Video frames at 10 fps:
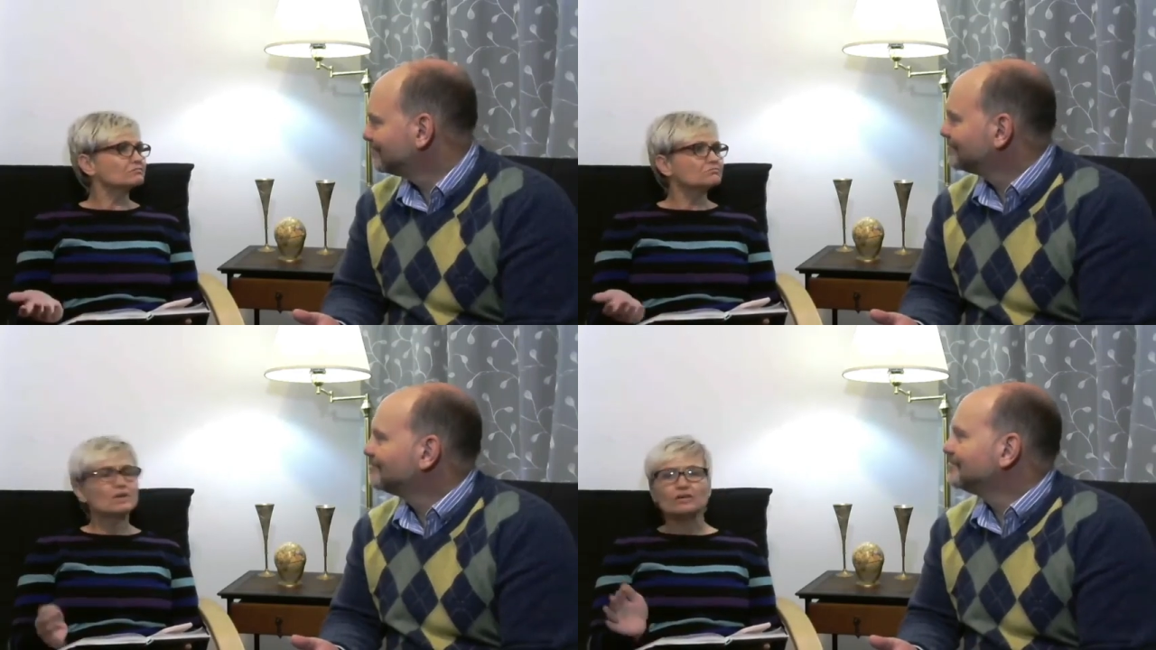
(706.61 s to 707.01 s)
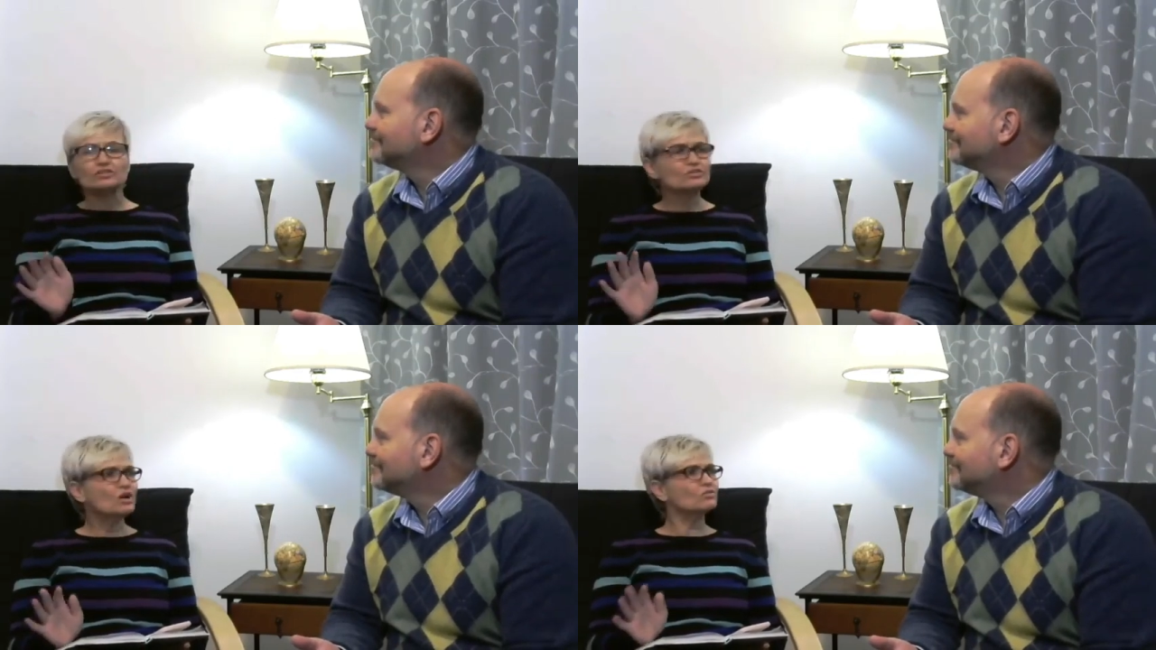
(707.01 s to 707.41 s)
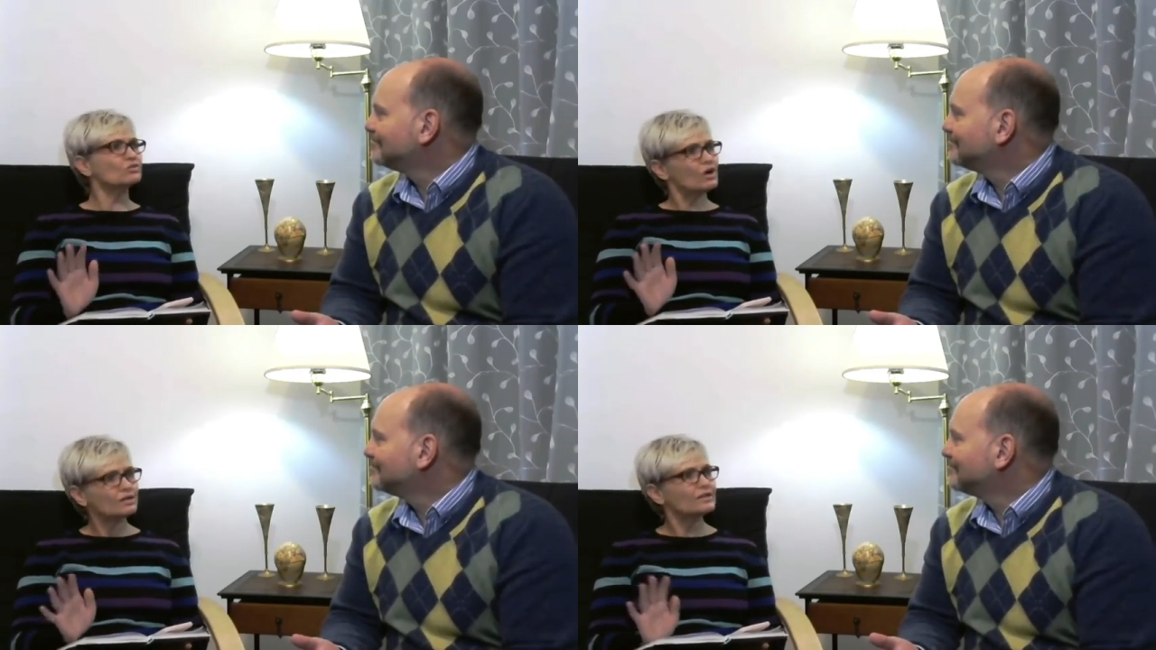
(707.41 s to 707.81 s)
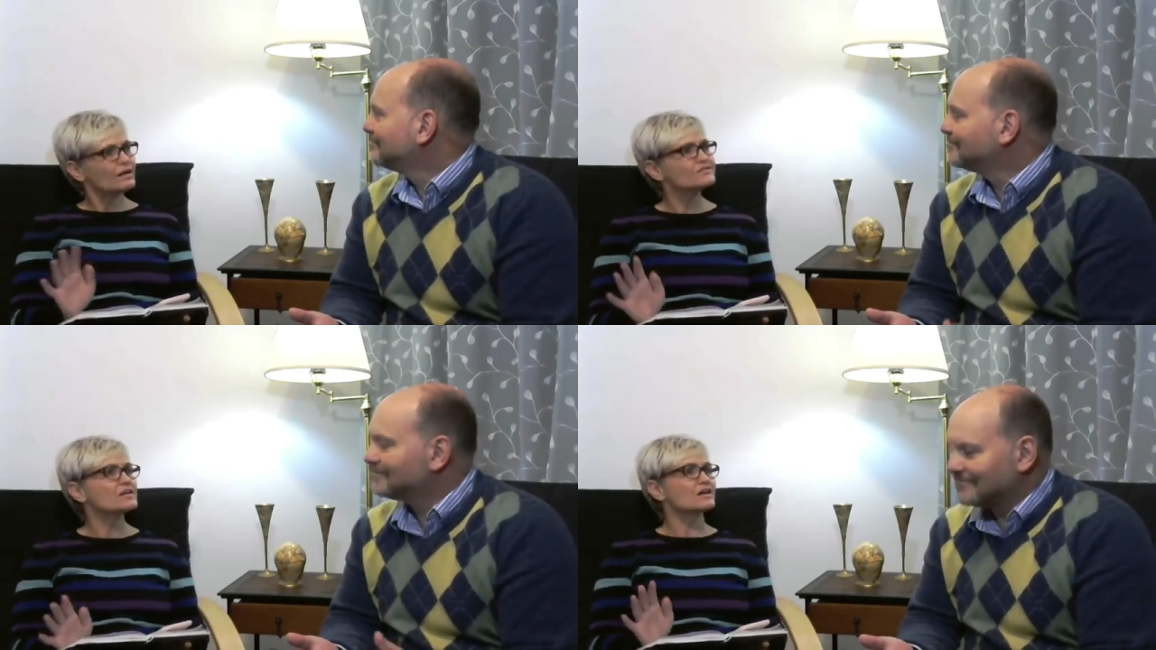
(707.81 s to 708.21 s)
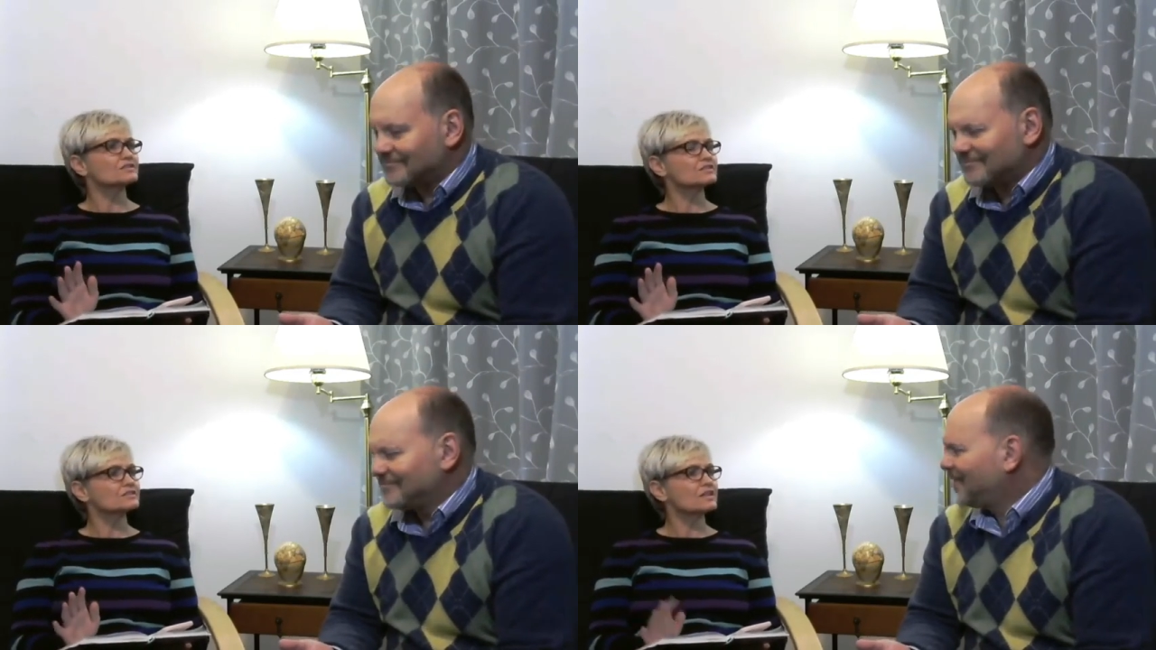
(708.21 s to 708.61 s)
Speaker 1: But you know, God loves
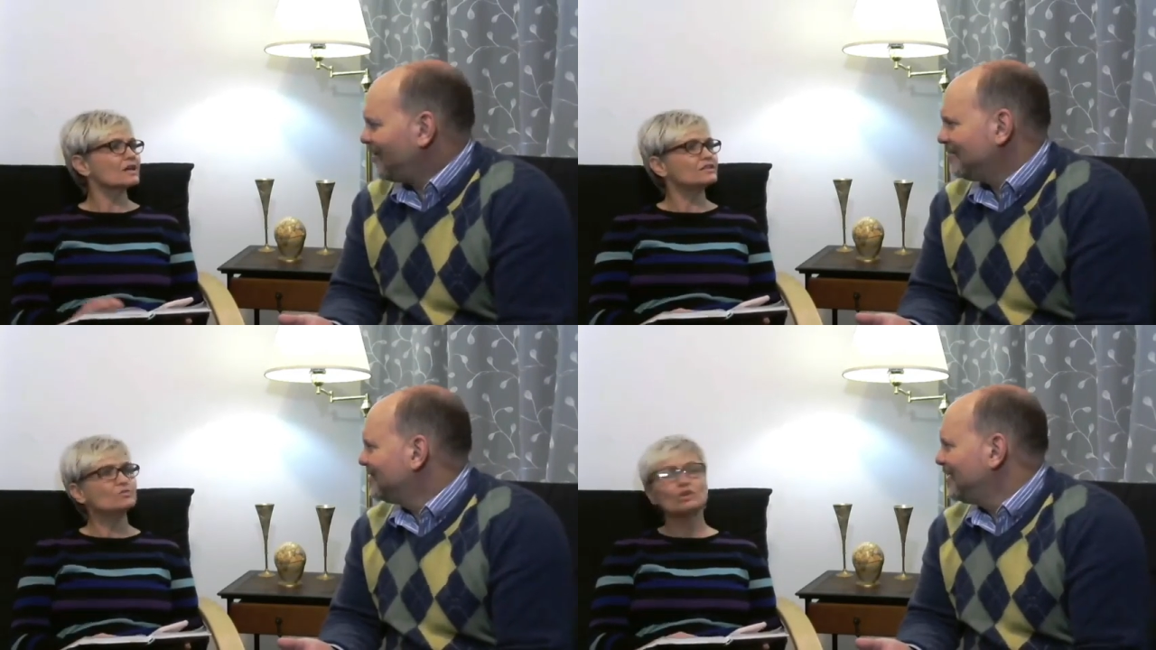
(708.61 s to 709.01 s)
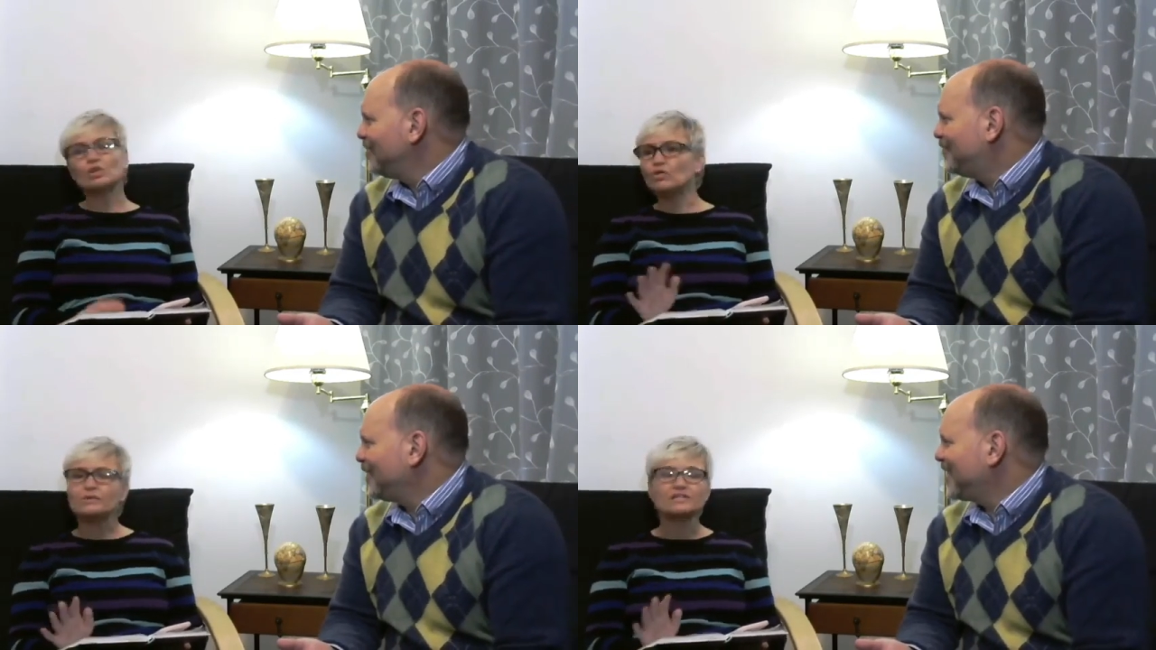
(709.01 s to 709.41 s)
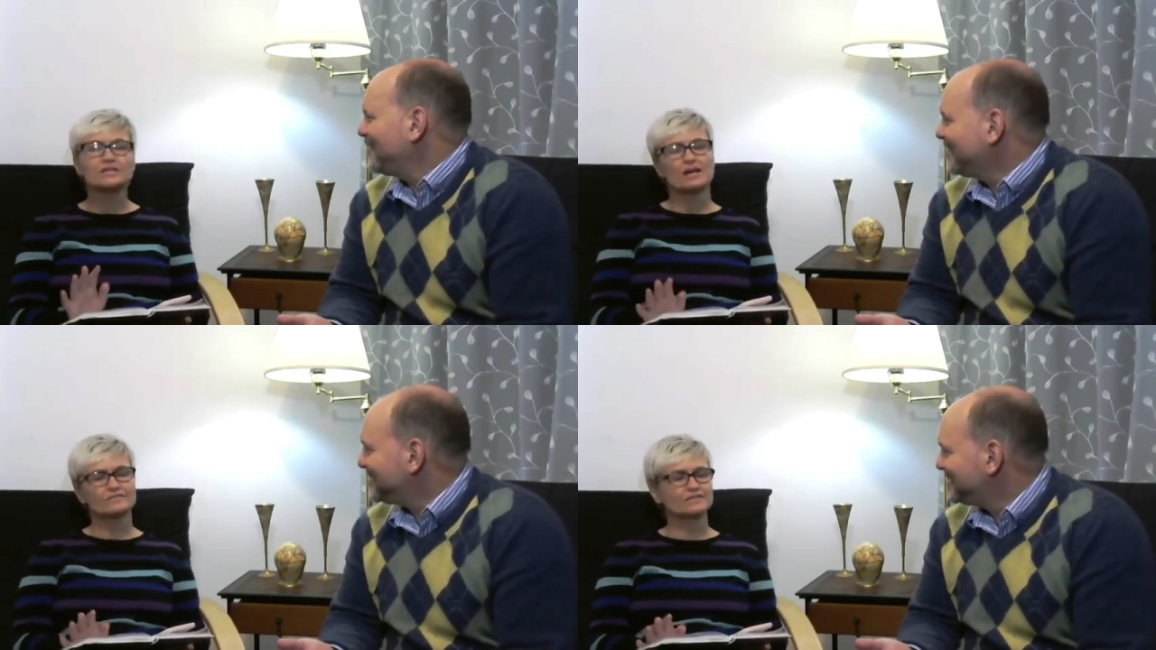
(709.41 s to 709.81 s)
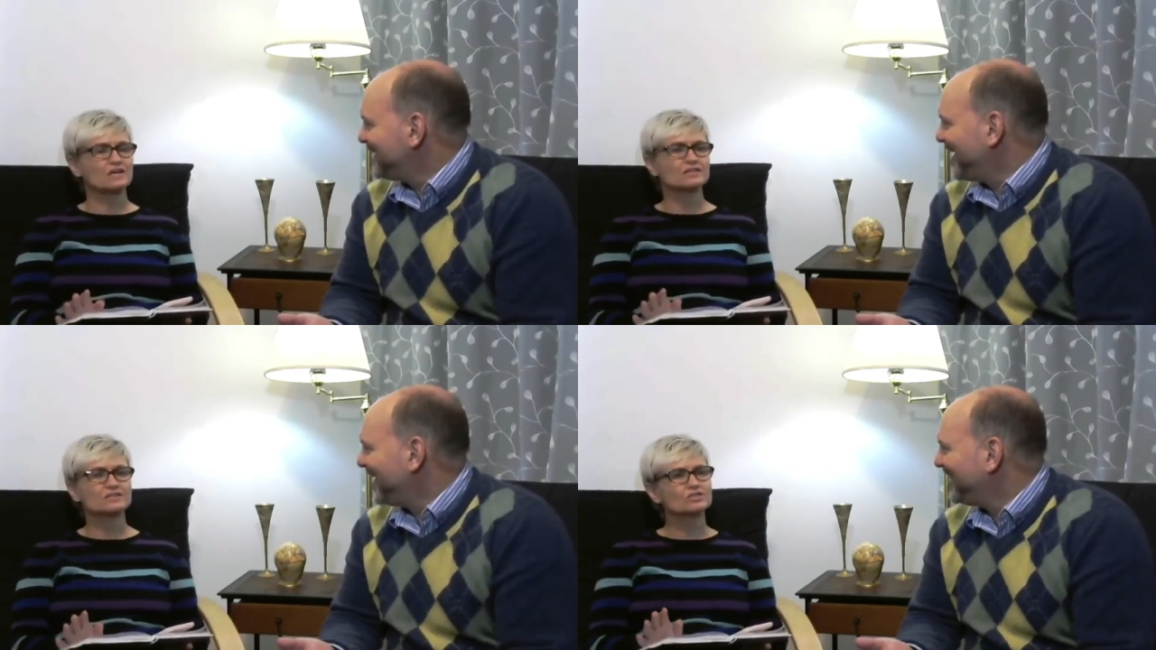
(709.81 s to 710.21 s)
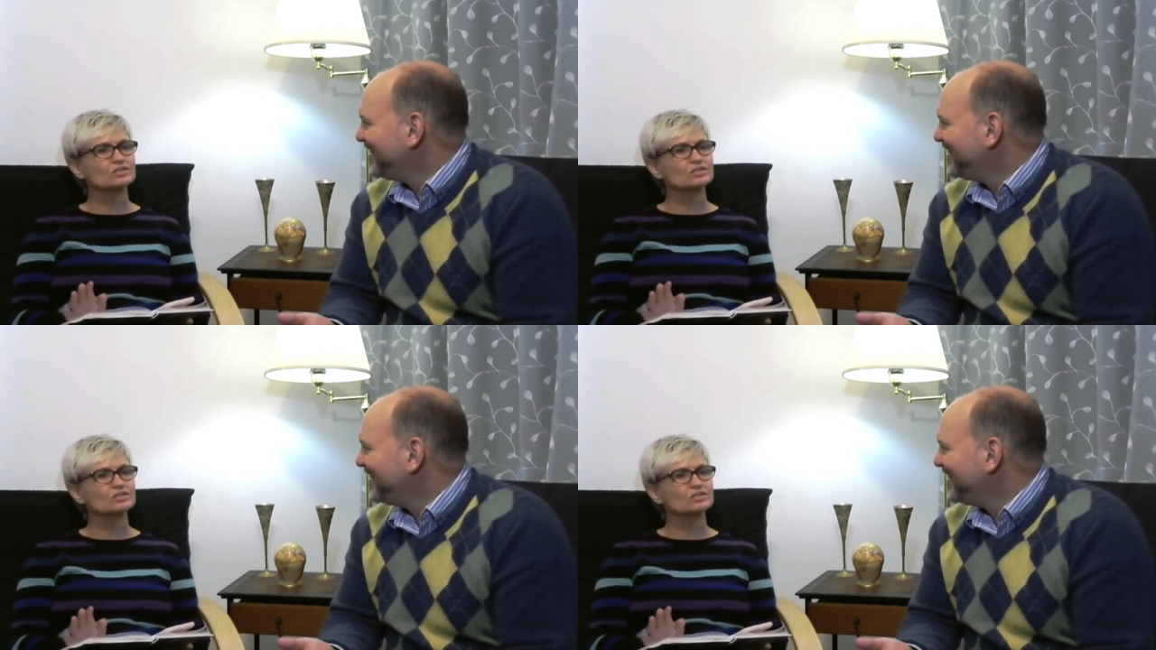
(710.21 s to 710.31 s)
us, and He will will always love us.